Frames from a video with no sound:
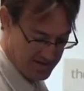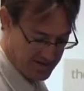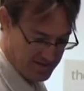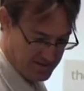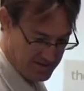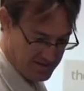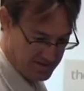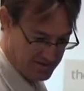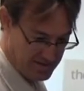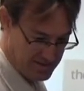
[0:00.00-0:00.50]

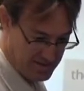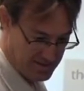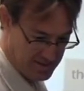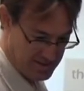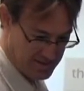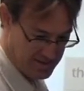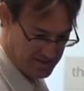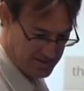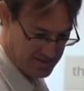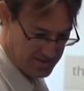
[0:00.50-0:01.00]
and
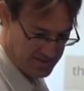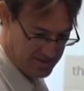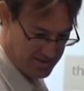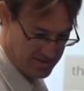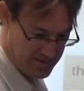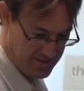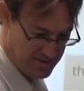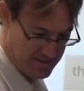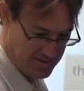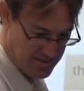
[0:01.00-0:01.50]
I'll
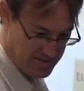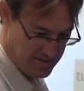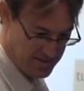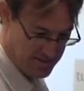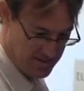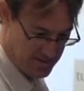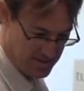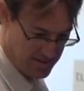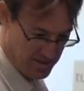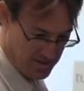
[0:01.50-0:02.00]

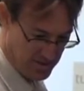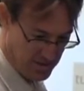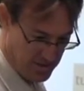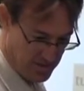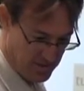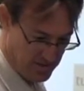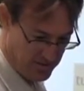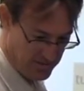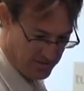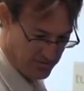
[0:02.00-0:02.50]

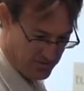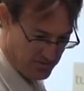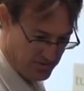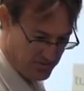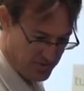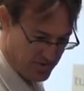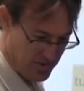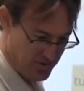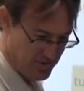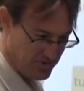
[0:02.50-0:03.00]
go
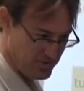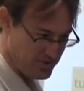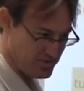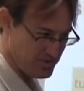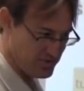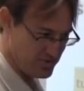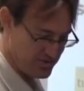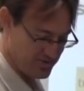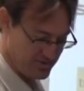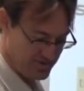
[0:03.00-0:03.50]
through
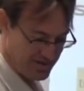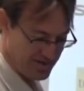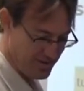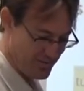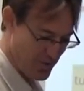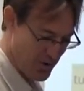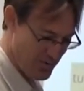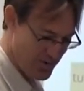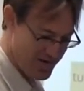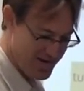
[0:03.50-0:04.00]
those in a
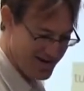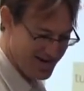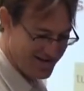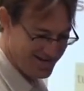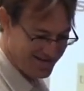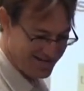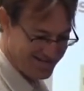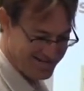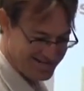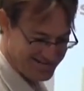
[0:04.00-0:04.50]
moment.
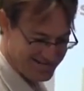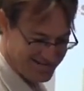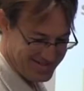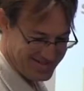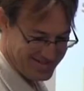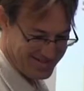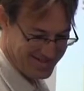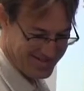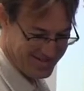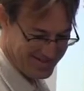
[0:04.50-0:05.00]
Here's
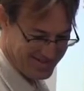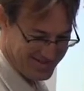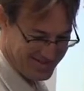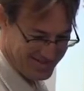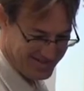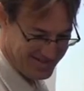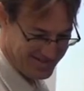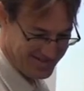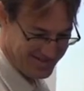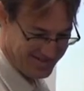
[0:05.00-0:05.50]
just
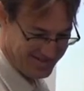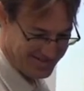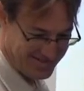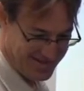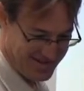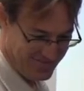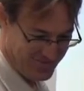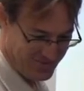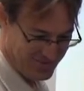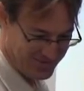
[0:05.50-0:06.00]
another
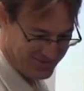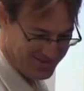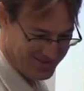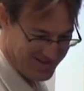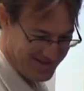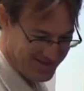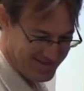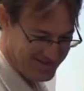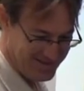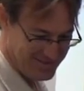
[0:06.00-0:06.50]
example,
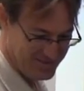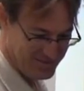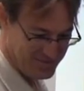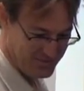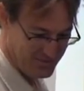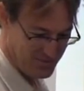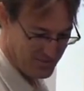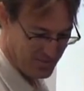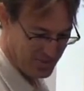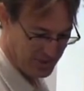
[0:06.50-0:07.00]
sentences
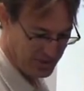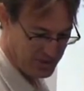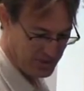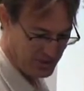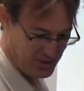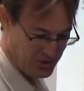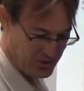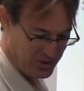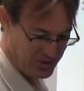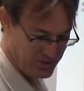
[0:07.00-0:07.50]
from picture
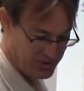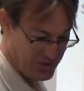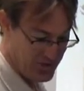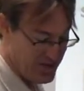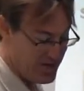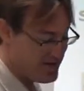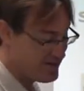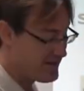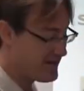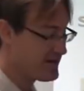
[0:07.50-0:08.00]
cues.
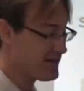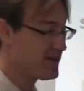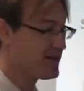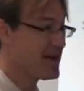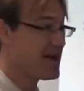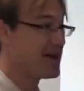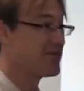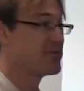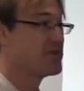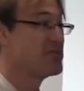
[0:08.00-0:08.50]
They
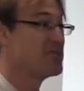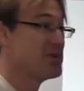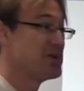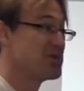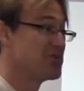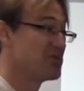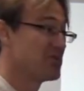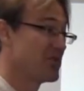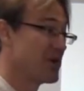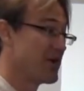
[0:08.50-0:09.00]
don't have to be
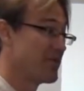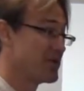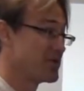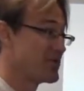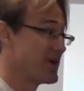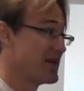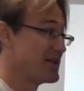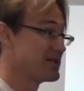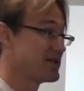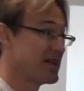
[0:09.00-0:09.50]
grammar
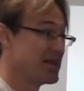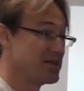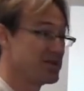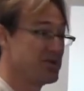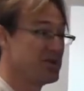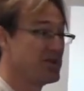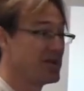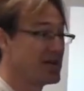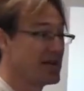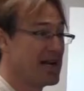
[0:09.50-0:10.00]

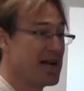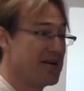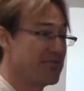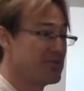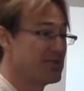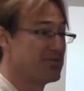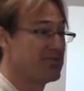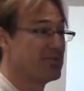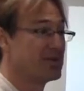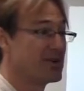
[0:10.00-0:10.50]
translation. You can
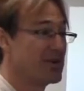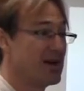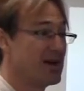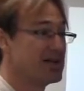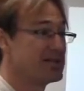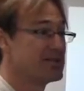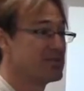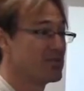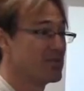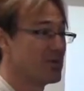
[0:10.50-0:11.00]
have different
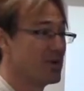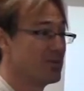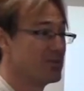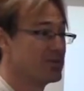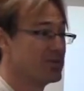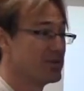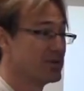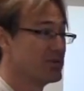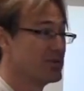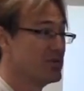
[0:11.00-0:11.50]
kinds of
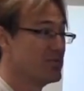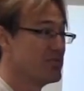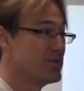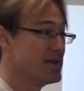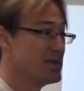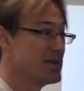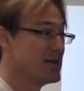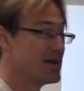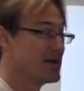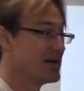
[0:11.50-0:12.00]
prompts. It could
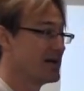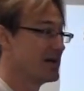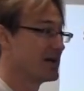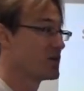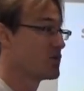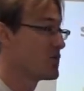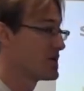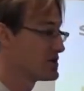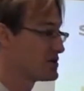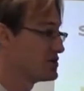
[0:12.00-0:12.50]
be
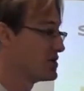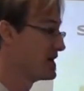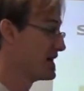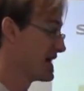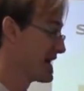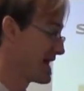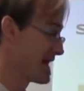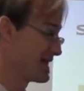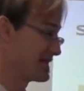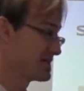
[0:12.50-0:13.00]
question
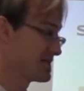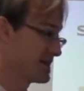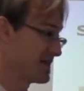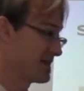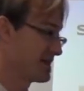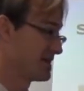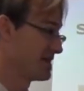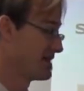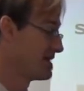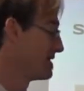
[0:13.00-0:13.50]
and
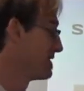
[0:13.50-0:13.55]
answer,